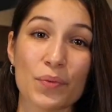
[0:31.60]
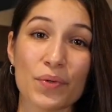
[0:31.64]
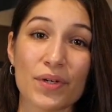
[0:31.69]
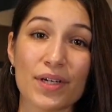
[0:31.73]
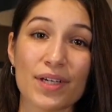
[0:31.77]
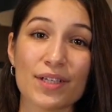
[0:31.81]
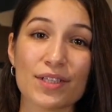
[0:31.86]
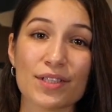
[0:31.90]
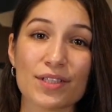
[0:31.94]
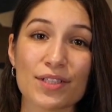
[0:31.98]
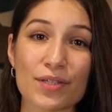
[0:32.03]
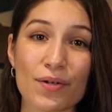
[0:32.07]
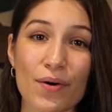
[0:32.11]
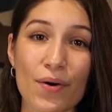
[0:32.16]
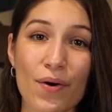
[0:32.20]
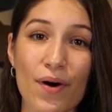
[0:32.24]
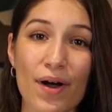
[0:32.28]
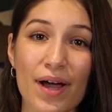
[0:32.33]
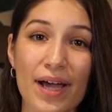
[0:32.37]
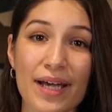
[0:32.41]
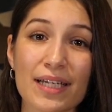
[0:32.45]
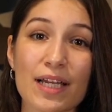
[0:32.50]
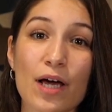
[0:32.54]
We
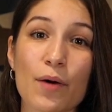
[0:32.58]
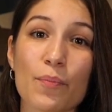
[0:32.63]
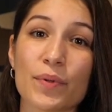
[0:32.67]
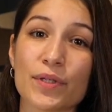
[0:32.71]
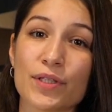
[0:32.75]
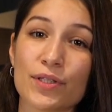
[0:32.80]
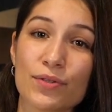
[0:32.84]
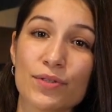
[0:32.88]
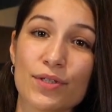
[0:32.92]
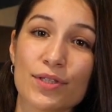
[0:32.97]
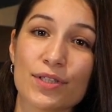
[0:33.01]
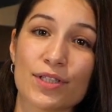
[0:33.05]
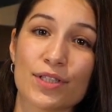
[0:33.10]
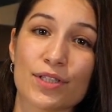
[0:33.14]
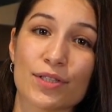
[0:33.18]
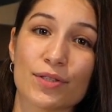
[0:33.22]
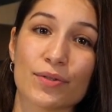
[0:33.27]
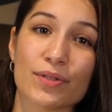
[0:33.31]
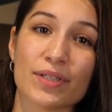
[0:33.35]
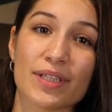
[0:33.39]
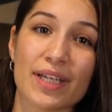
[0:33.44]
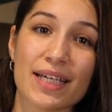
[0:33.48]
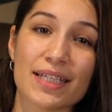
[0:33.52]
saw an opportunity
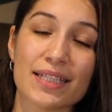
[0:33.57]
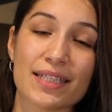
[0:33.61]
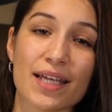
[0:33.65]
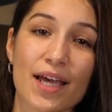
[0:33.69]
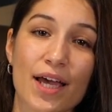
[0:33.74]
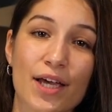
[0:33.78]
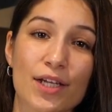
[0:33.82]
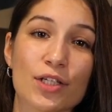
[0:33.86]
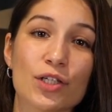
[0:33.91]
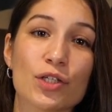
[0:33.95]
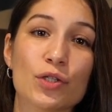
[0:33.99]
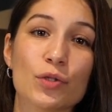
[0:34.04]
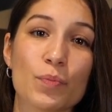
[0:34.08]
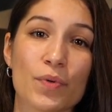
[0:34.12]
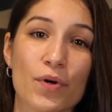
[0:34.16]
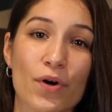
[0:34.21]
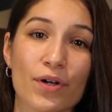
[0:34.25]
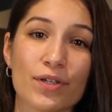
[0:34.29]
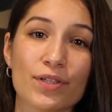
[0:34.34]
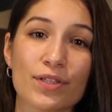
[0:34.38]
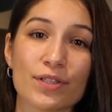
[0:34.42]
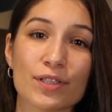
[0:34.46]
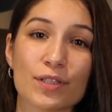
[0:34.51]
to test a new
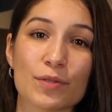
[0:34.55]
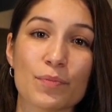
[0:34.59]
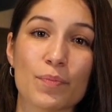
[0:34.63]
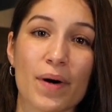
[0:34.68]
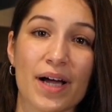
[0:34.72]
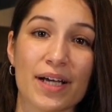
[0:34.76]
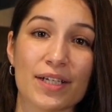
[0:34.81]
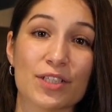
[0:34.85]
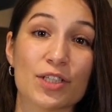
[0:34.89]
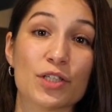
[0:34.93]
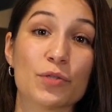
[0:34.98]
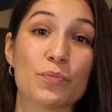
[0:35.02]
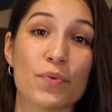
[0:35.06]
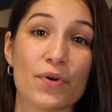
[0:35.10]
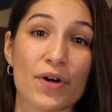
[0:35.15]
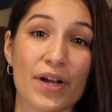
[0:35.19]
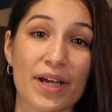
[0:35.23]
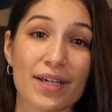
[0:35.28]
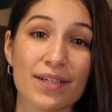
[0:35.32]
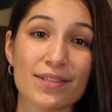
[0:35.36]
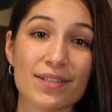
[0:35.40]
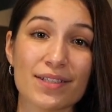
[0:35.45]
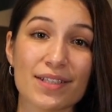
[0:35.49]
product by
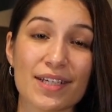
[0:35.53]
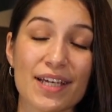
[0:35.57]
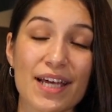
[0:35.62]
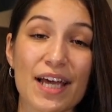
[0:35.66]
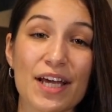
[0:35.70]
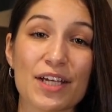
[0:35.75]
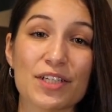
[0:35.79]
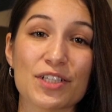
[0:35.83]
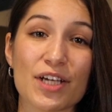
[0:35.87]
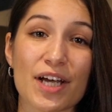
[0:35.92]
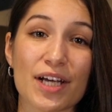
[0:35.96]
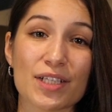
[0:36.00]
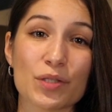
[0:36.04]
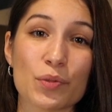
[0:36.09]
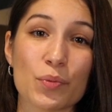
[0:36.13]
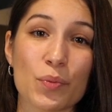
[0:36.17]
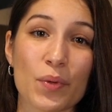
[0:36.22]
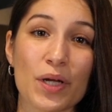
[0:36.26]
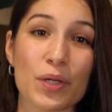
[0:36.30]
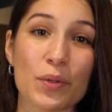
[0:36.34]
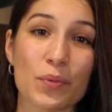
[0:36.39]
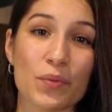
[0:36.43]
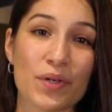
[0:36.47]
JetBrains just
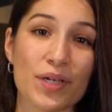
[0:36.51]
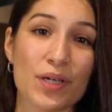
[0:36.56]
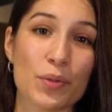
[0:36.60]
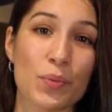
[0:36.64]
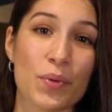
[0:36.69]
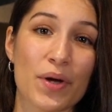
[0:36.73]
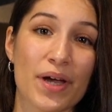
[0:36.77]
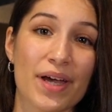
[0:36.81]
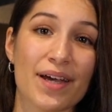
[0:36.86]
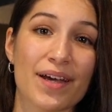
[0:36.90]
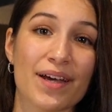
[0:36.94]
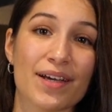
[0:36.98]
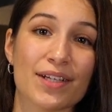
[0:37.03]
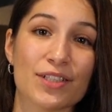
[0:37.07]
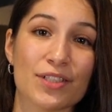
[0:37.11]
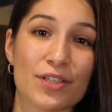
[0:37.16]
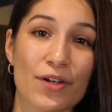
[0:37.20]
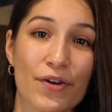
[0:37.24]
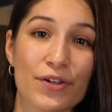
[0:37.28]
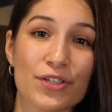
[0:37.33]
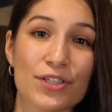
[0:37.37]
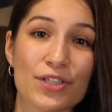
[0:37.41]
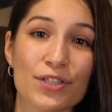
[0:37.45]
when we were
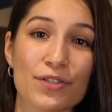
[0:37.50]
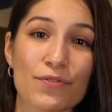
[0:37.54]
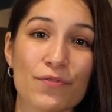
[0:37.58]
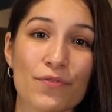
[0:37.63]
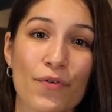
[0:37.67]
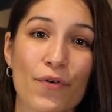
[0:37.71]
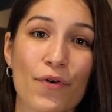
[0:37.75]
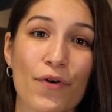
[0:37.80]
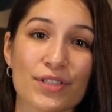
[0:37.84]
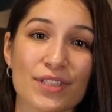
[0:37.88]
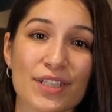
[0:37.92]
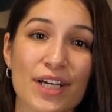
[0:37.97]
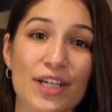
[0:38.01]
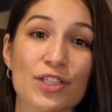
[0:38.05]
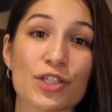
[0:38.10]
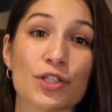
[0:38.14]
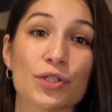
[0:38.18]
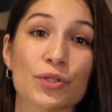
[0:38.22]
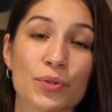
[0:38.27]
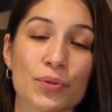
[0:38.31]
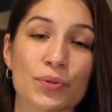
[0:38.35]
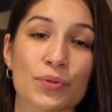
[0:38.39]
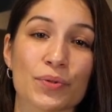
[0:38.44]
searching for such
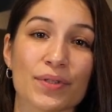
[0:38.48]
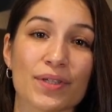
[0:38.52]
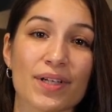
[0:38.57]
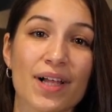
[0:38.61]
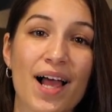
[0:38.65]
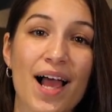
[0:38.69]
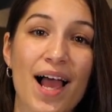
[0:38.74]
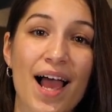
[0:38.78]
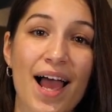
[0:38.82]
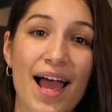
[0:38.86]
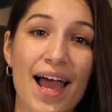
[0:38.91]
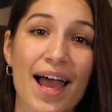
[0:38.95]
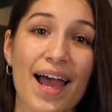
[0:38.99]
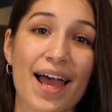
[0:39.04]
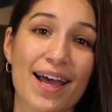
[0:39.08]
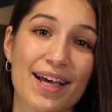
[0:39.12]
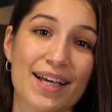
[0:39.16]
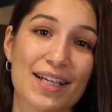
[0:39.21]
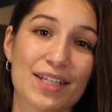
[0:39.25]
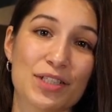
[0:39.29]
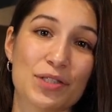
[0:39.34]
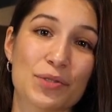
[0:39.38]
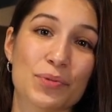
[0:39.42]
a tool,
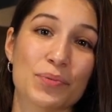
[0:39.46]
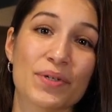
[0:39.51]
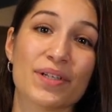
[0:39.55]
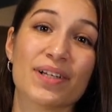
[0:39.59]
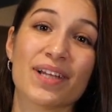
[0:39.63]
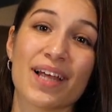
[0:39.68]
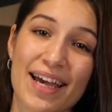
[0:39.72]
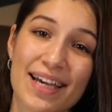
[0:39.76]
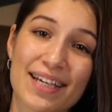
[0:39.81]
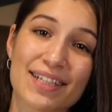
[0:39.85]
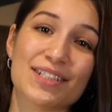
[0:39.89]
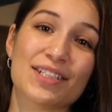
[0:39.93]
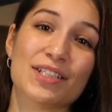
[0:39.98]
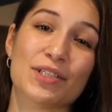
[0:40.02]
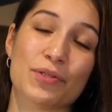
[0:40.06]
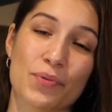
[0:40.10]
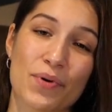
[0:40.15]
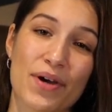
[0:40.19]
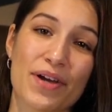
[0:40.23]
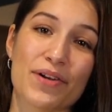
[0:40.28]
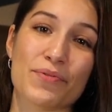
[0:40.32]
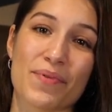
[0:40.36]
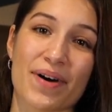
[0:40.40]
and we liked it
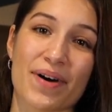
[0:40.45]
very